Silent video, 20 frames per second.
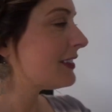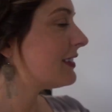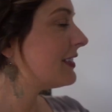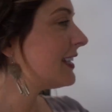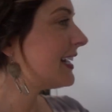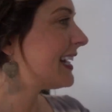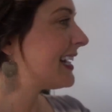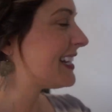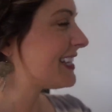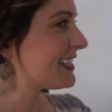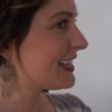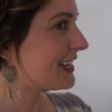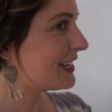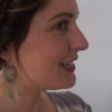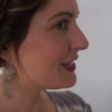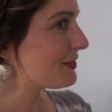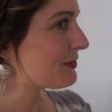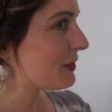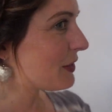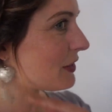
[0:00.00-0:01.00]
Then I
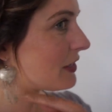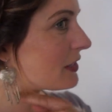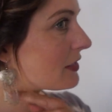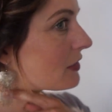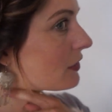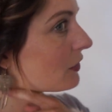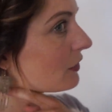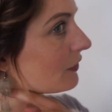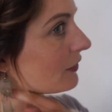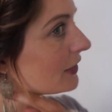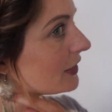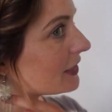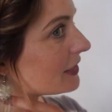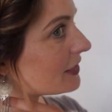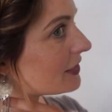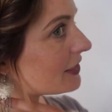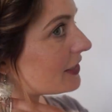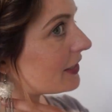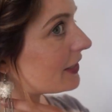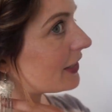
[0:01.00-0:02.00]
decided to wear these little
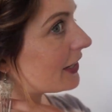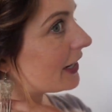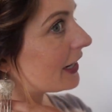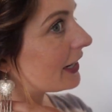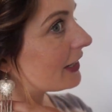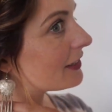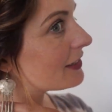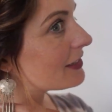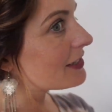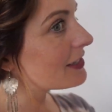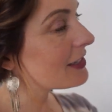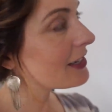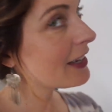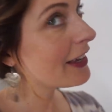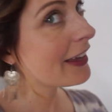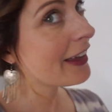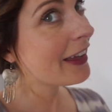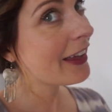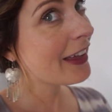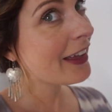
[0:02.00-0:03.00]
vintage earrings.
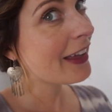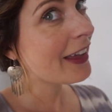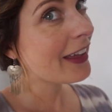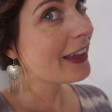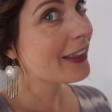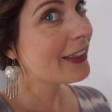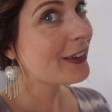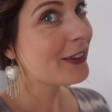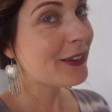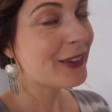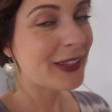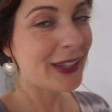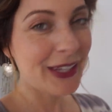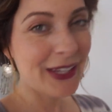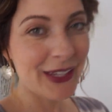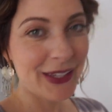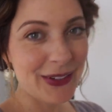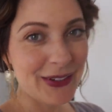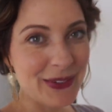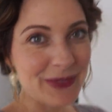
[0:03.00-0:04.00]
They're really
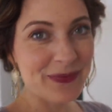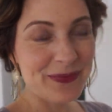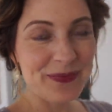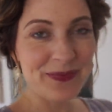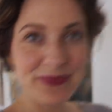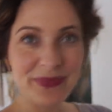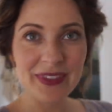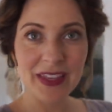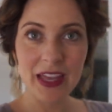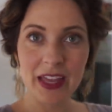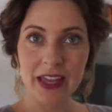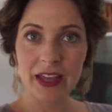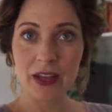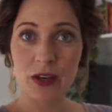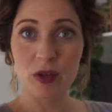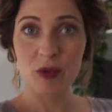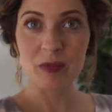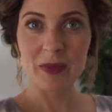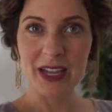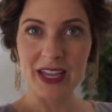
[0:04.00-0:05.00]
cute.
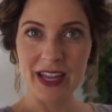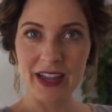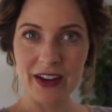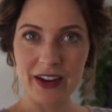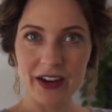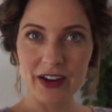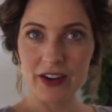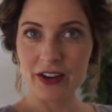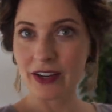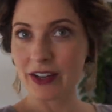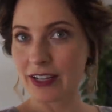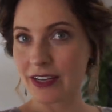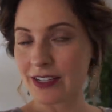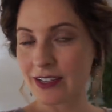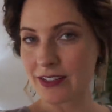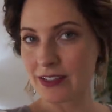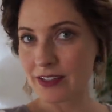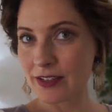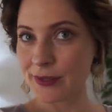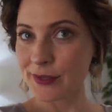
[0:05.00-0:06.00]
And my hair is